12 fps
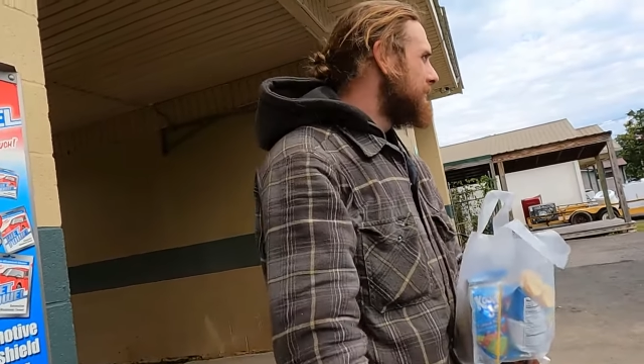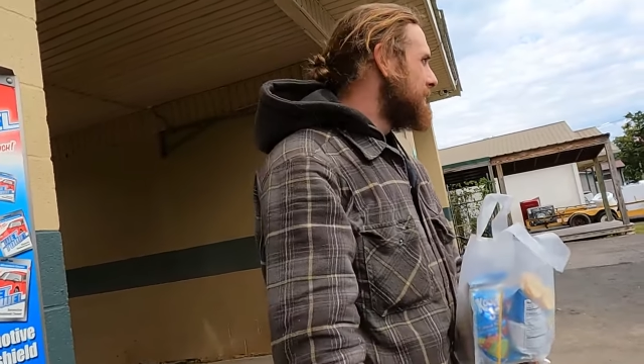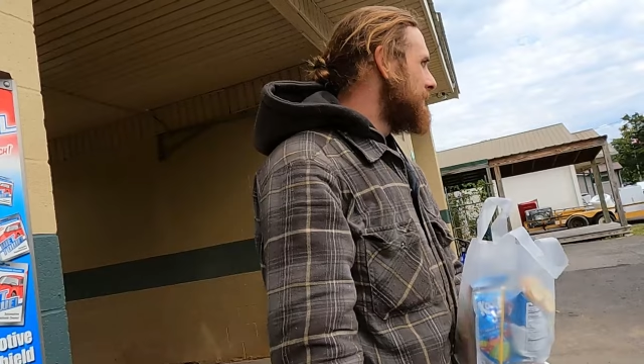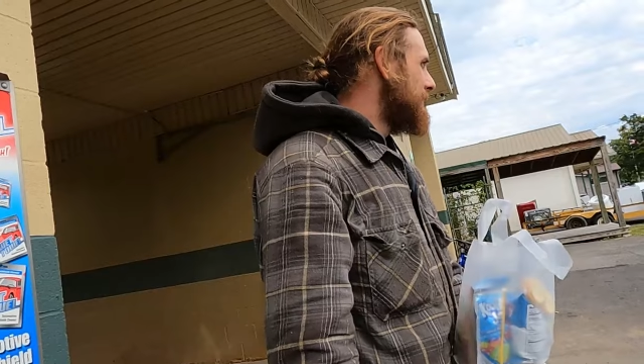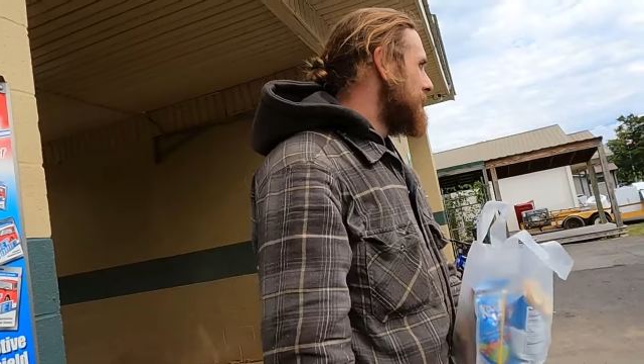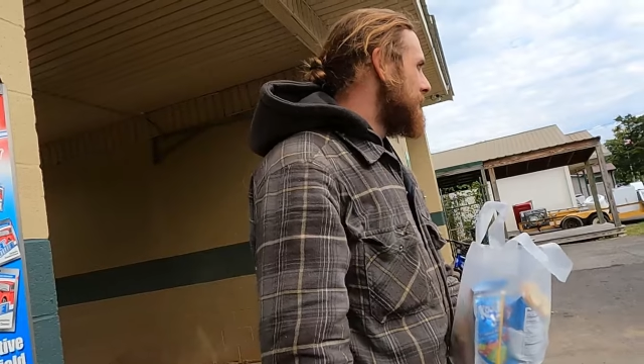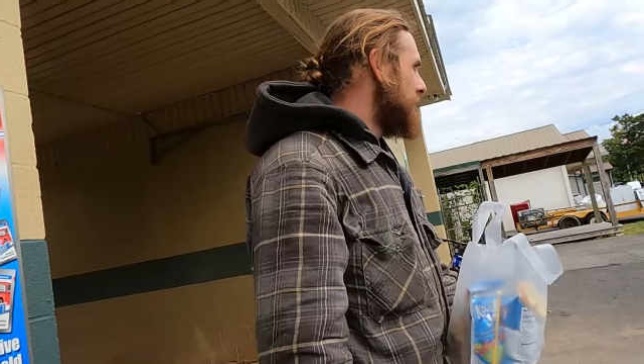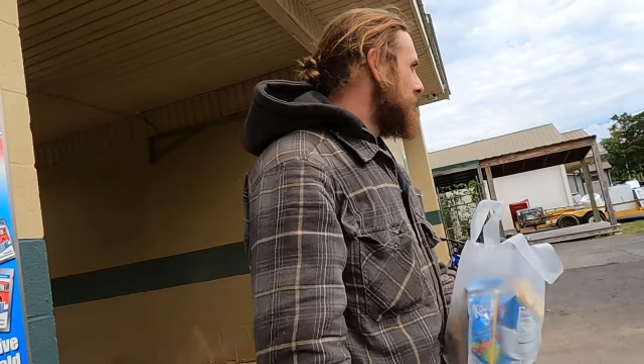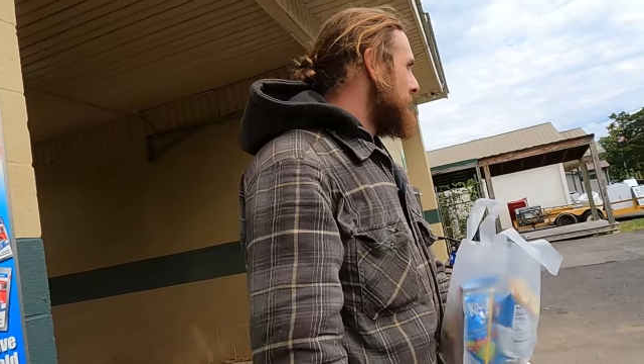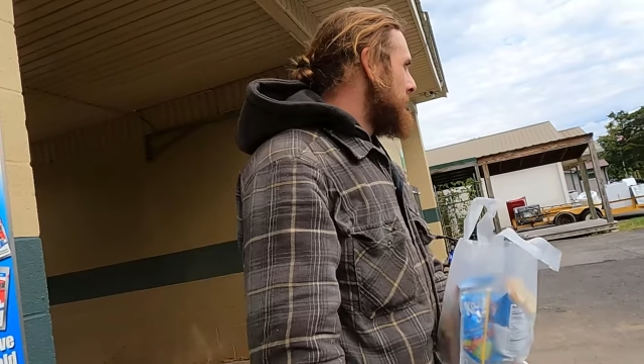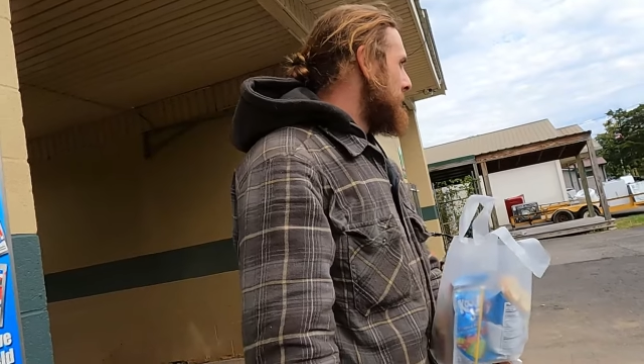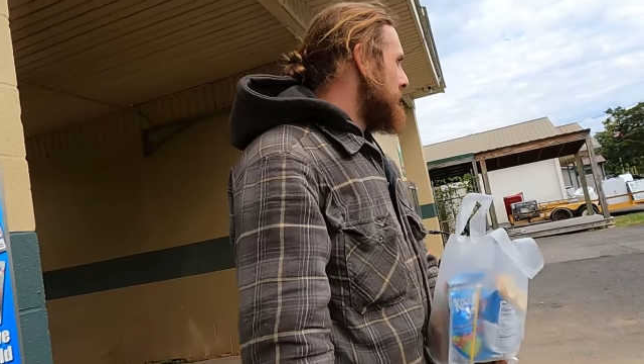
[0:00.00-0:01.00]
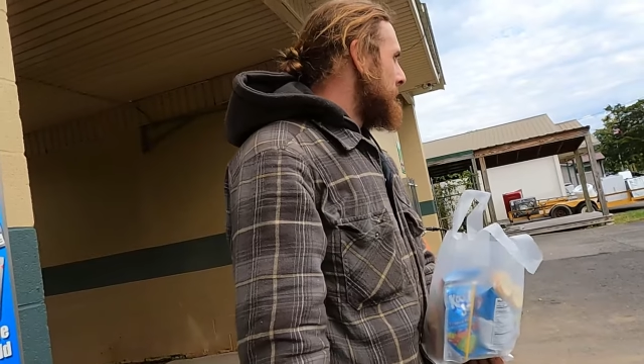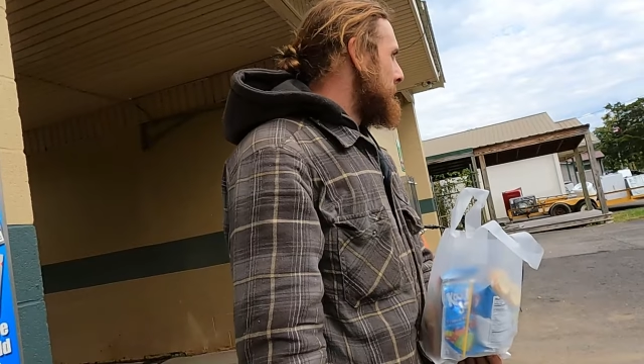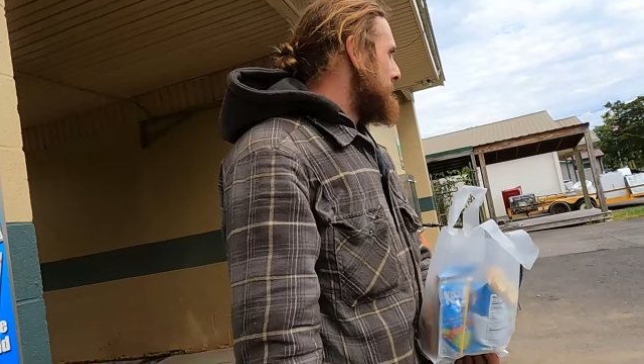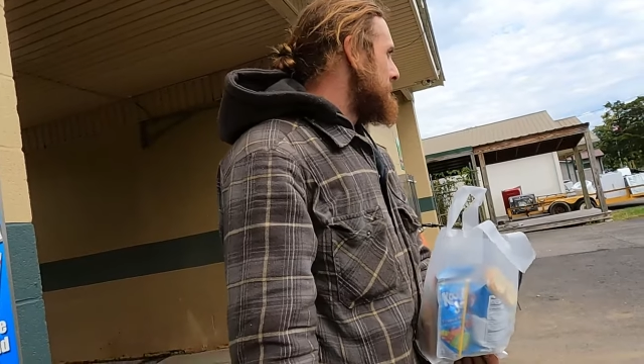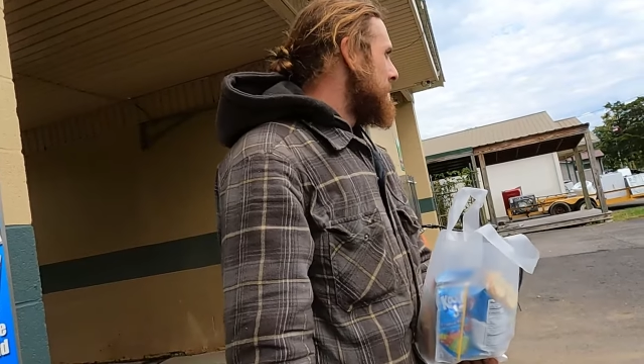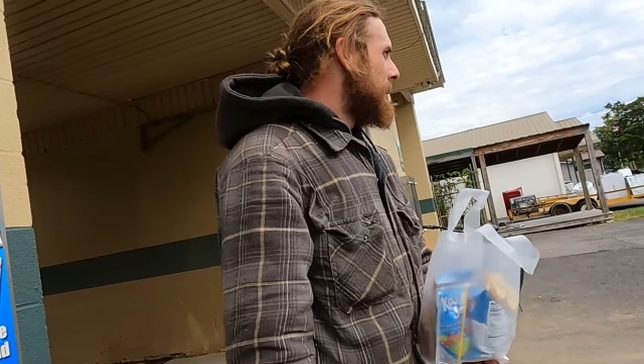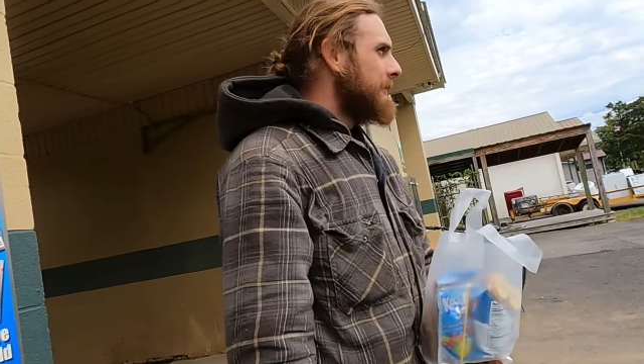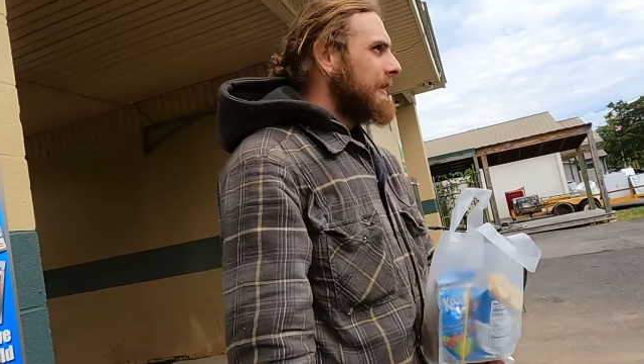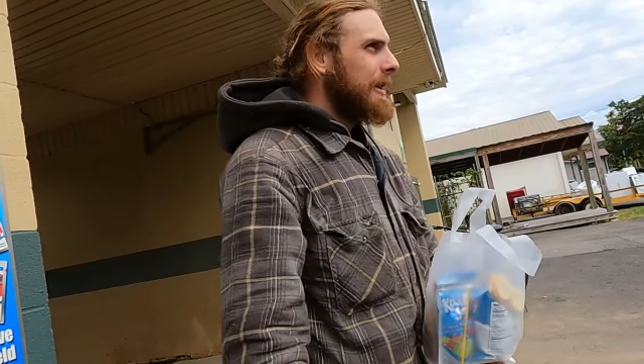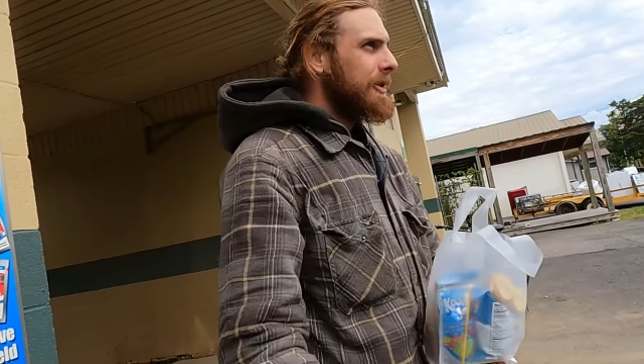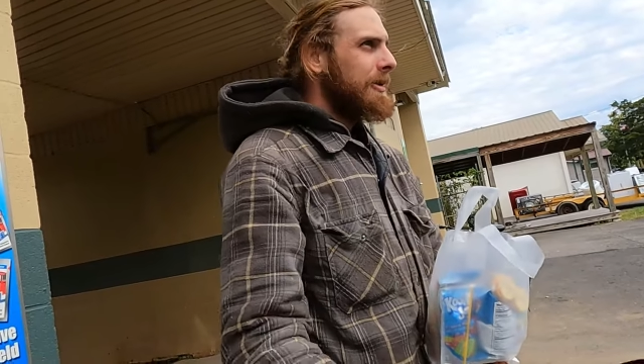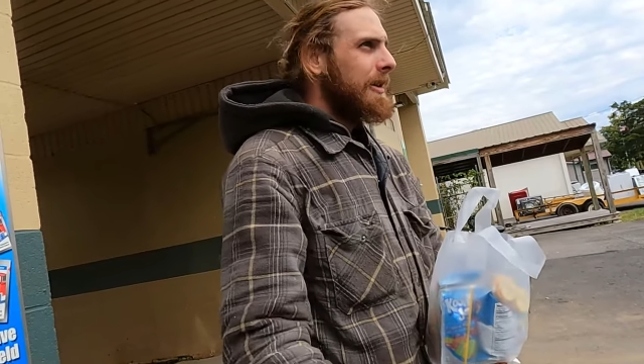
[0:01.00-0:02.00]
I gotcha. I was
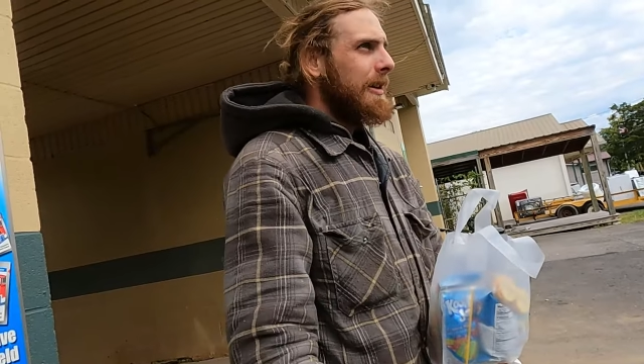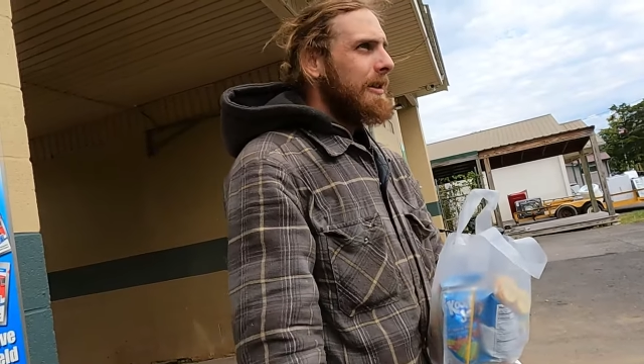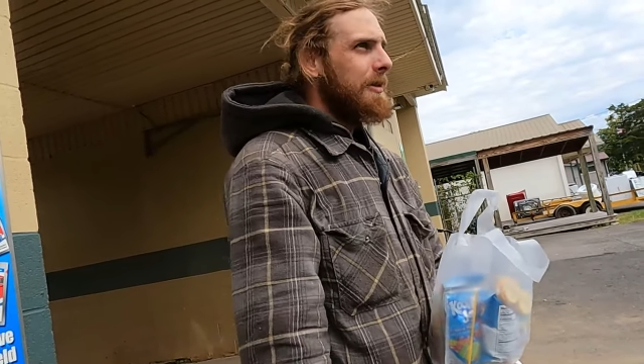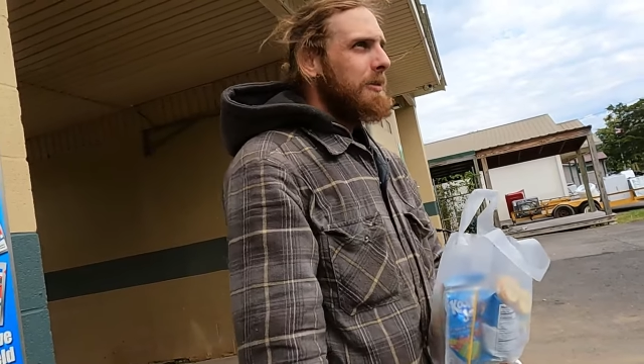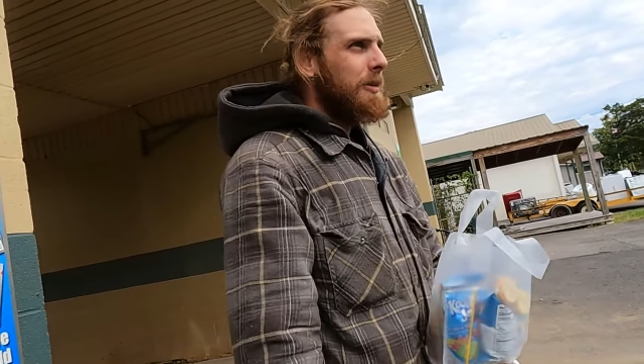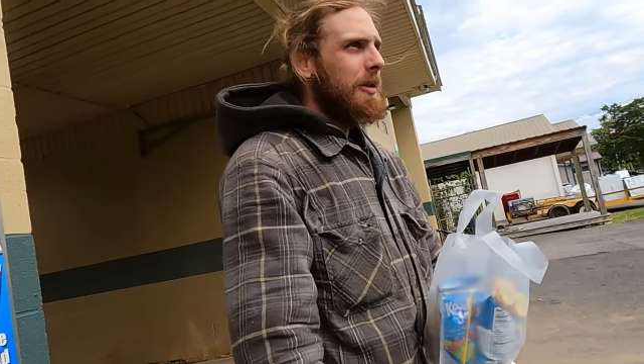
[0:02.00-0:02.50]
actually headed to